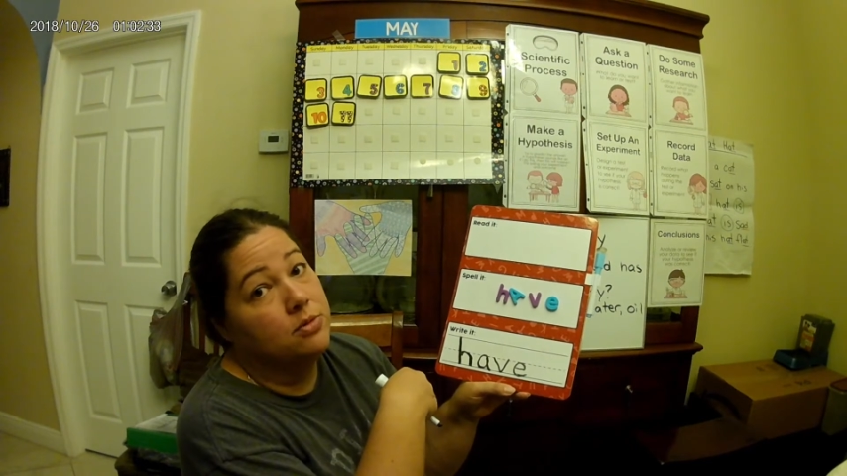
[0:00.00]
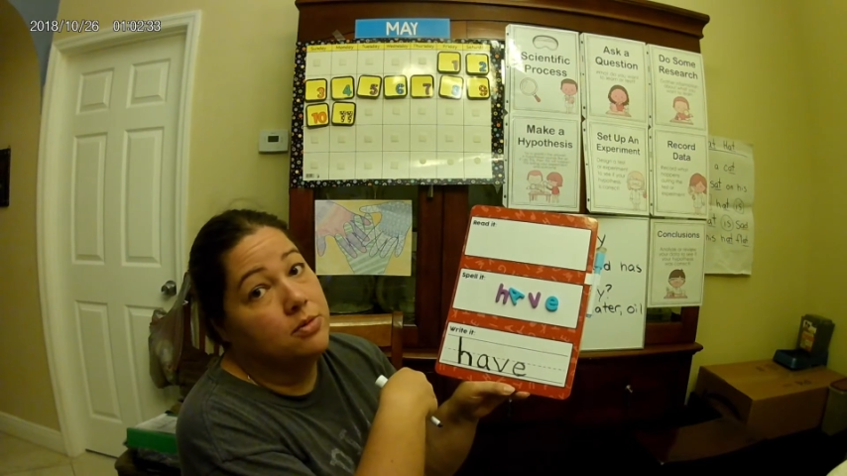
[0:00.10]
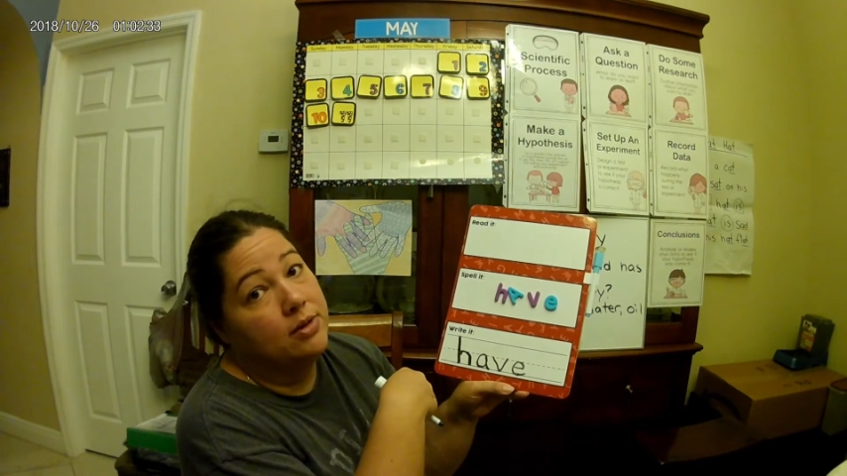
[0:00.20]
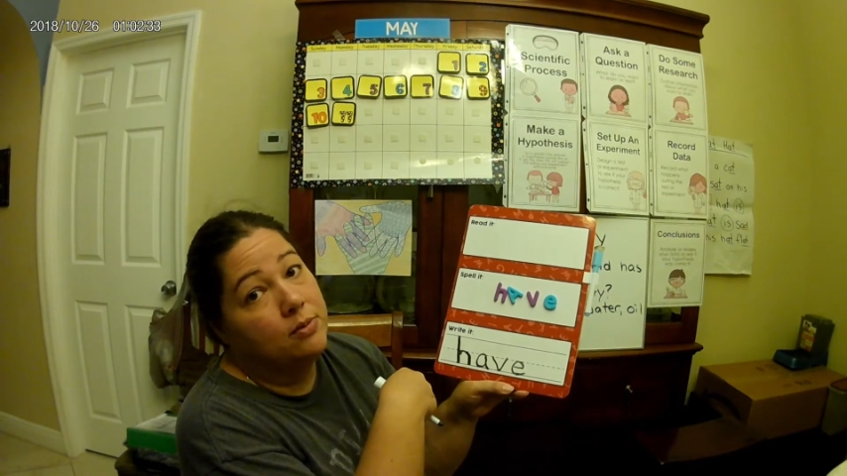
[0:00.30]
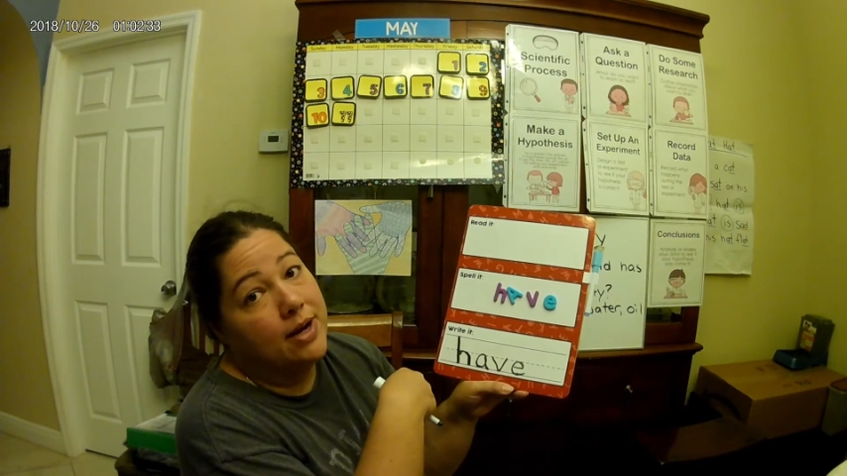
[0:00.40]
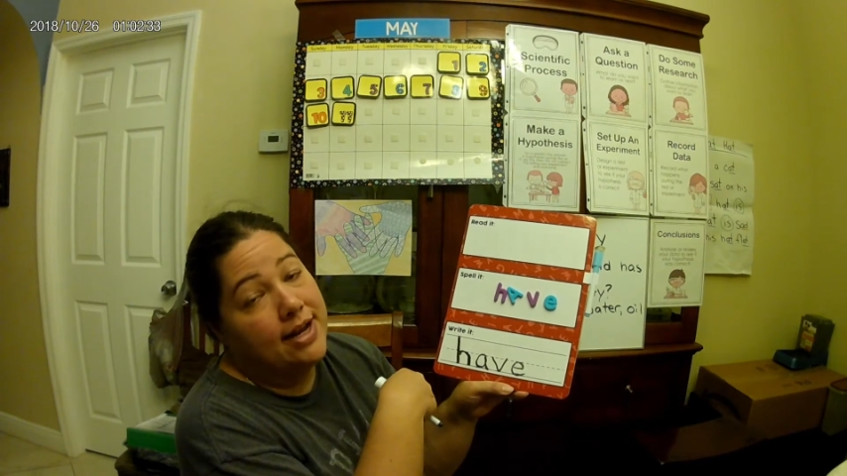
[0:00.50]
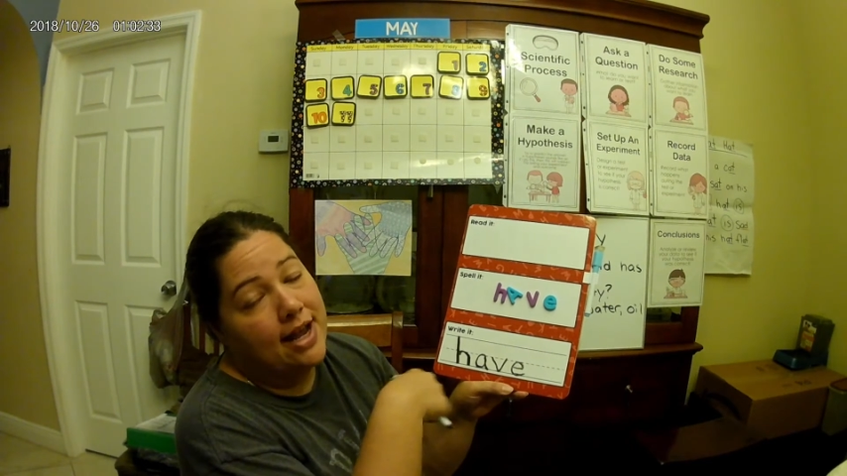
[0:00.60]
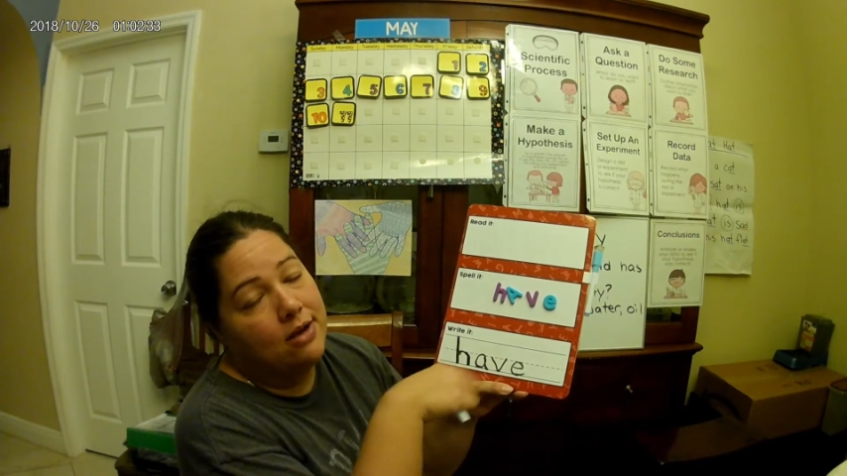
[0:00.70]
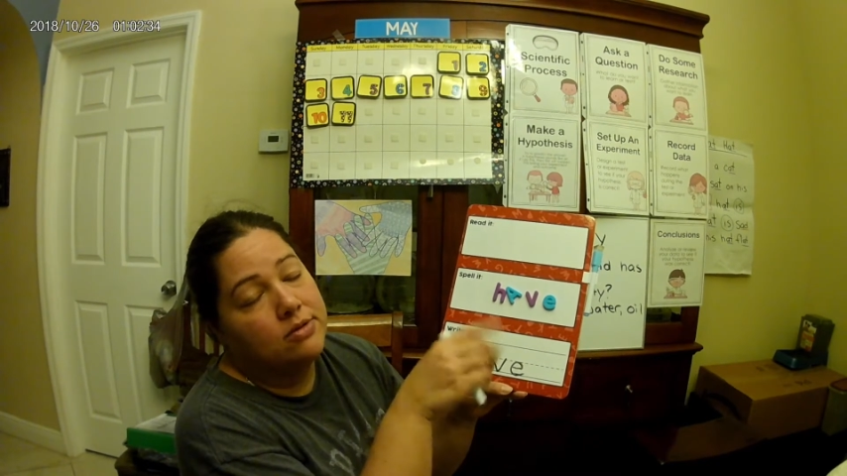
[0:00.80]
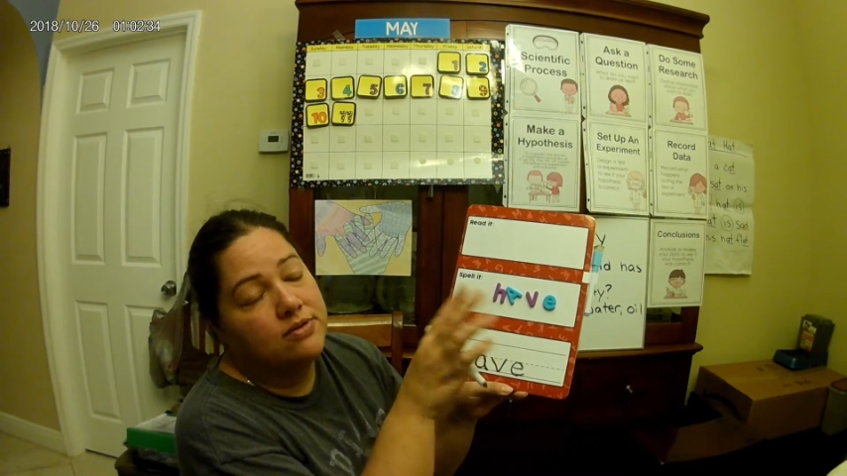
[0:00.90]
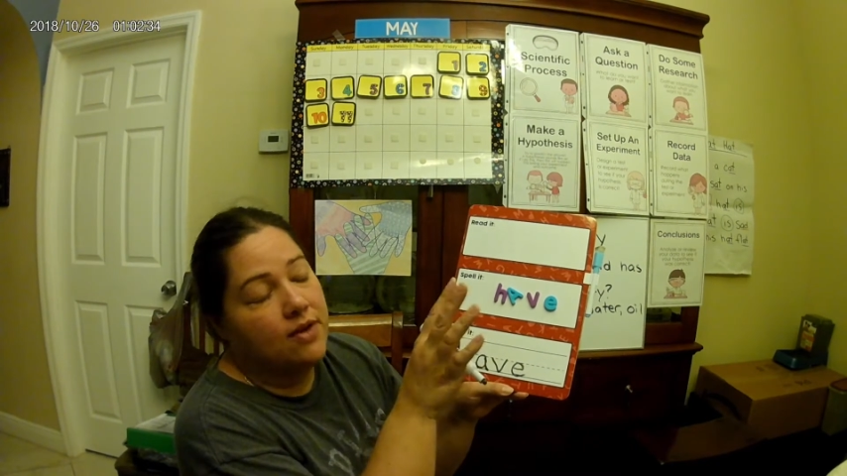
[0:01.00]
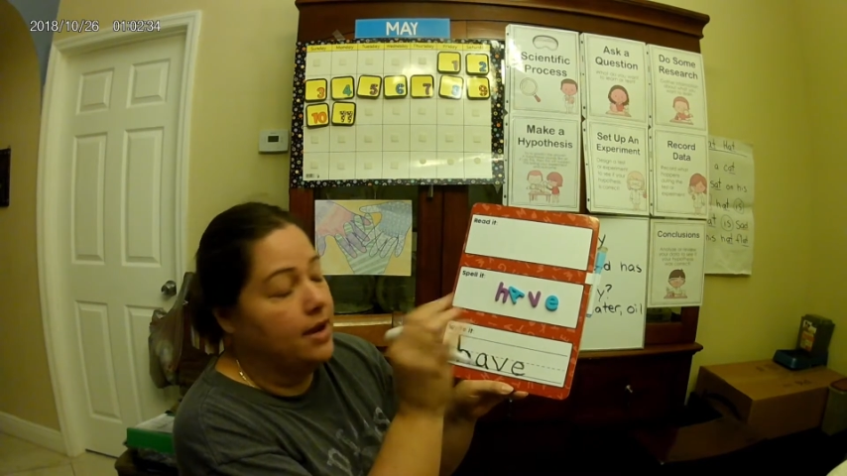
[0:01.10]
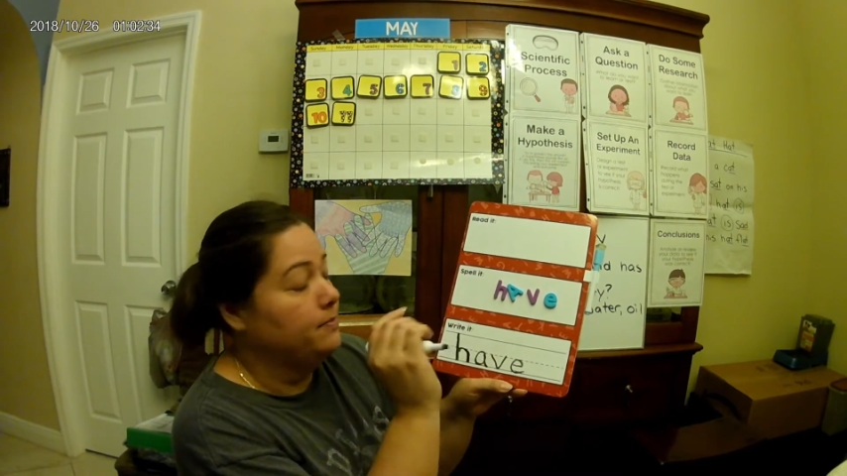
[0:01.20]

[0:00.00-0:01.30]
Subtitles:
with right now is fine.